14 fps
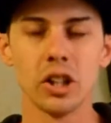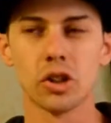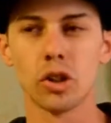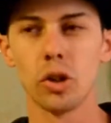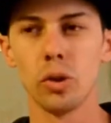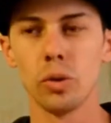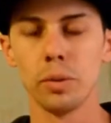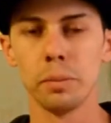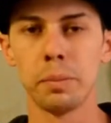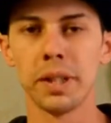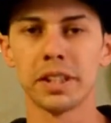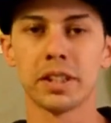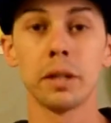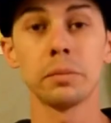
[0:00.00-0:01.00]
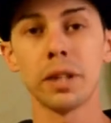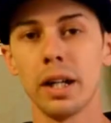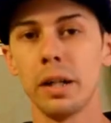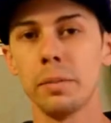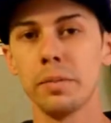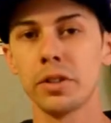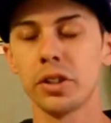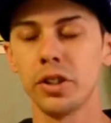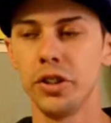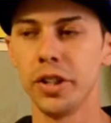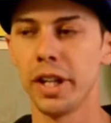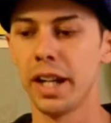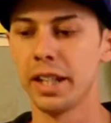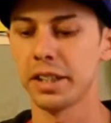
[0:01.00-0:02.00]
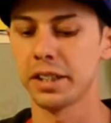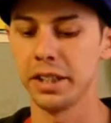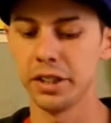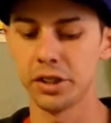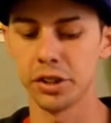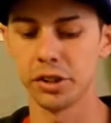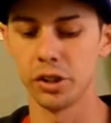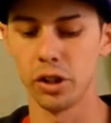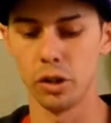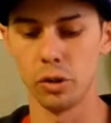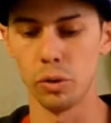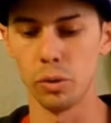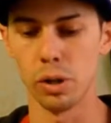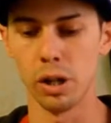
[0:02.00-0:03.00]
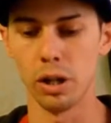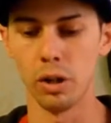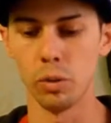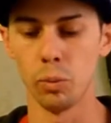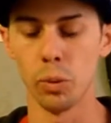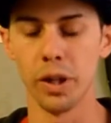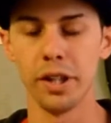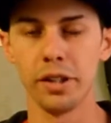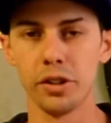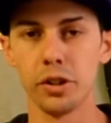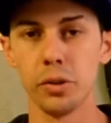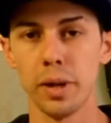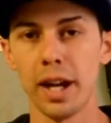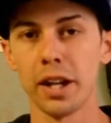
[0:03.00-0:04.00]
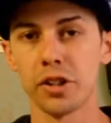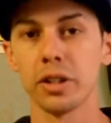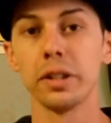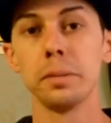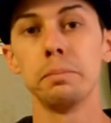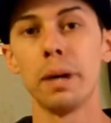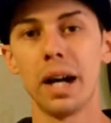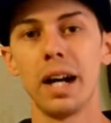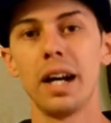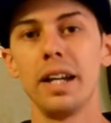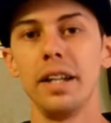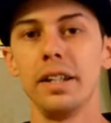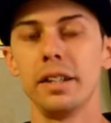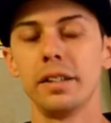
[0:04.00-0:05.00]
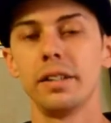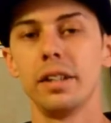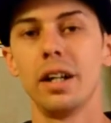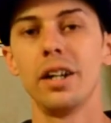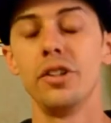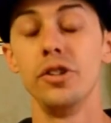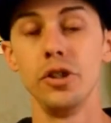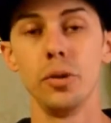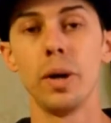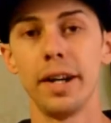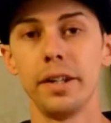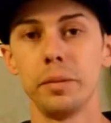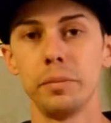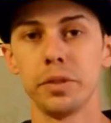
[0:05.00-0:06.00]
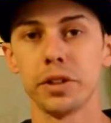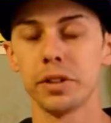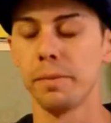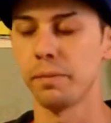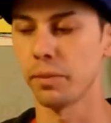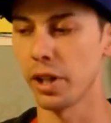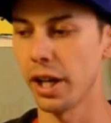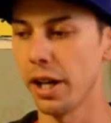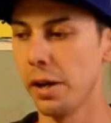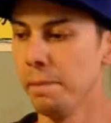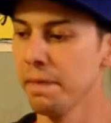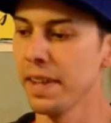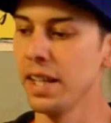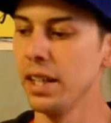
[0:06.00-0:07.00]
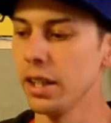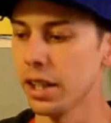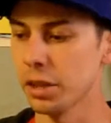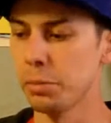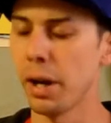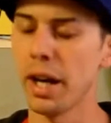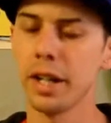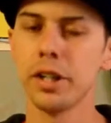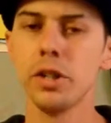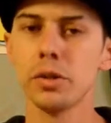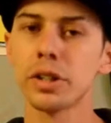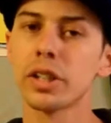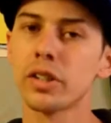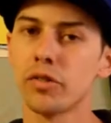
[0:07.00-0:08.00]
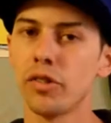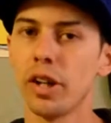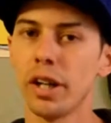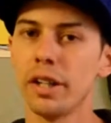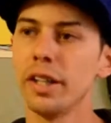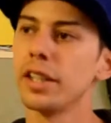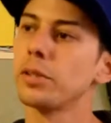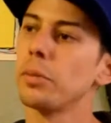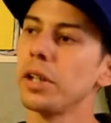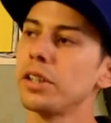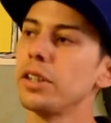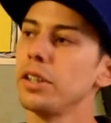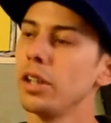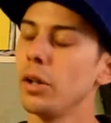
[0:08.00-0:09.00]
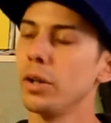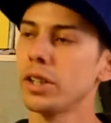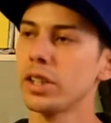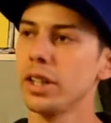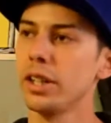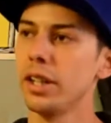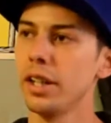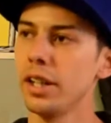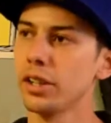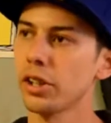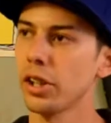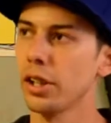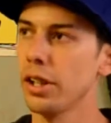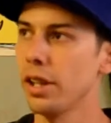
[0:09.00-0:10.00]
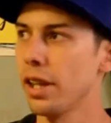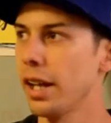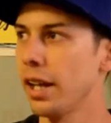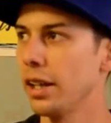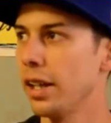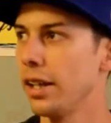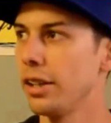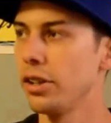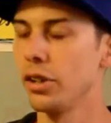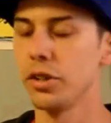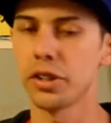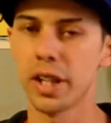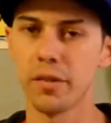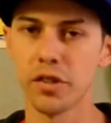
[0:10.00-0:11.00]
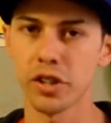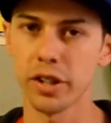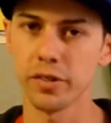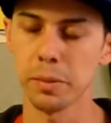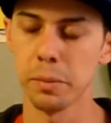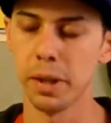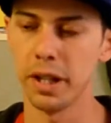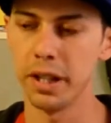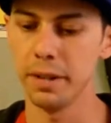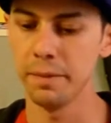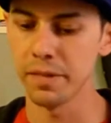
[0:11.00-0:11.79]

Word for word: so, but sometimes you guys need to know uh, when to actually buy uh, new items. Okay. Because buying used is fun. It's it's you know it's it, it is a good thing. It, you know you save yourself some money.